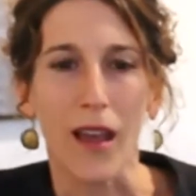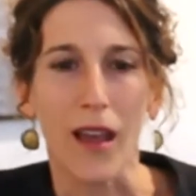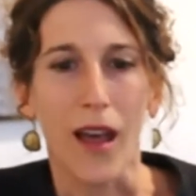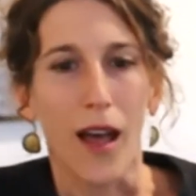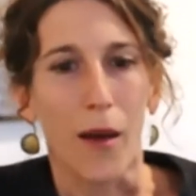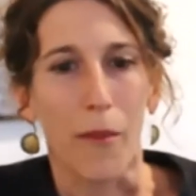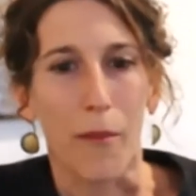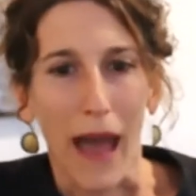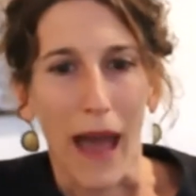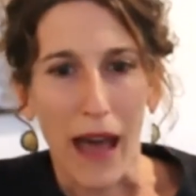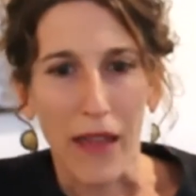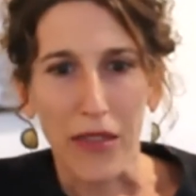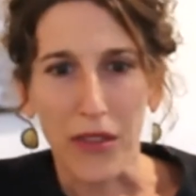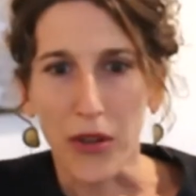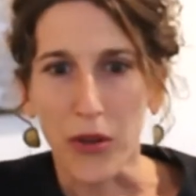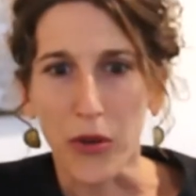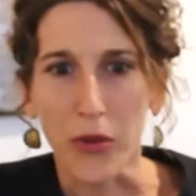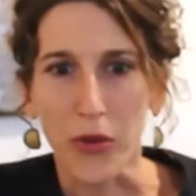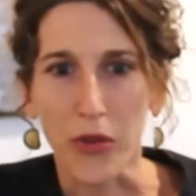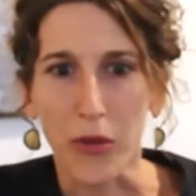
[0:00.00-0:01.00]

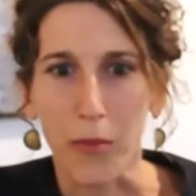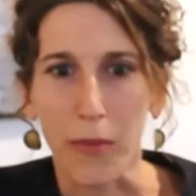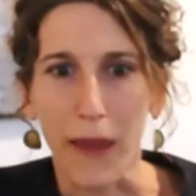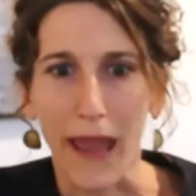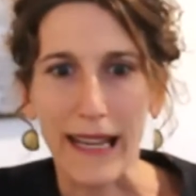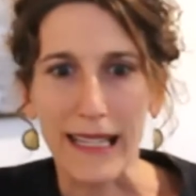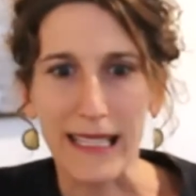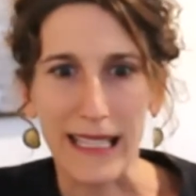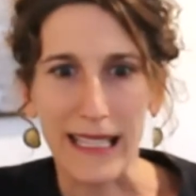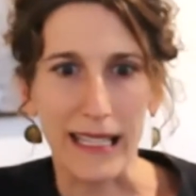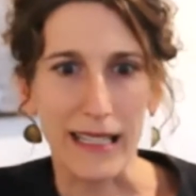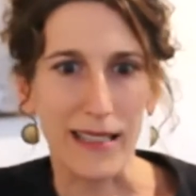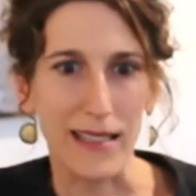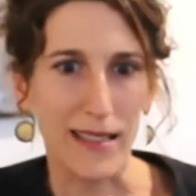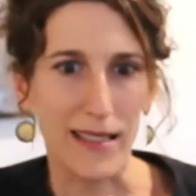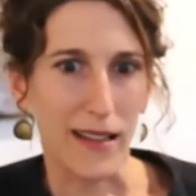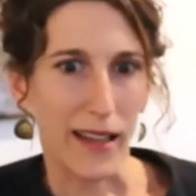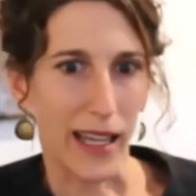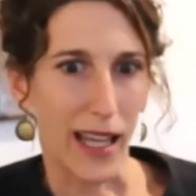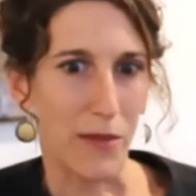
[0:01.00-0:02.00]
Matthew's paintings
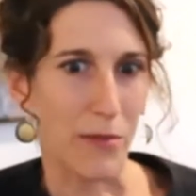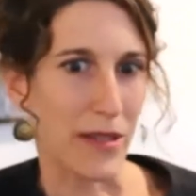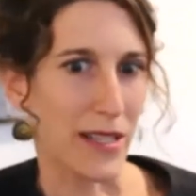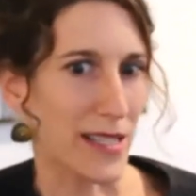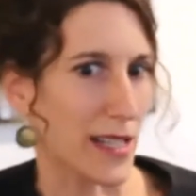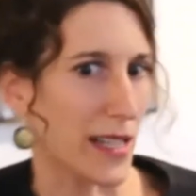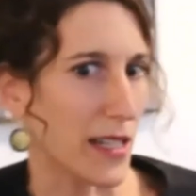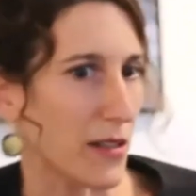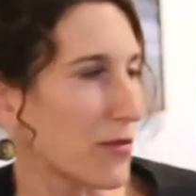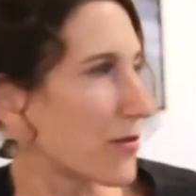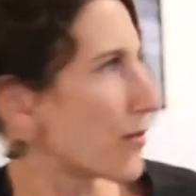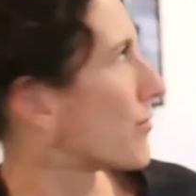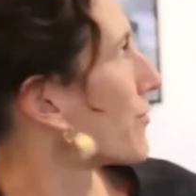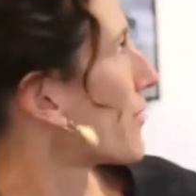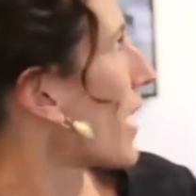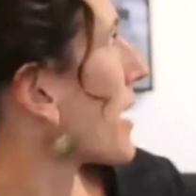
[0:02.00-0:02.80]
can be seen right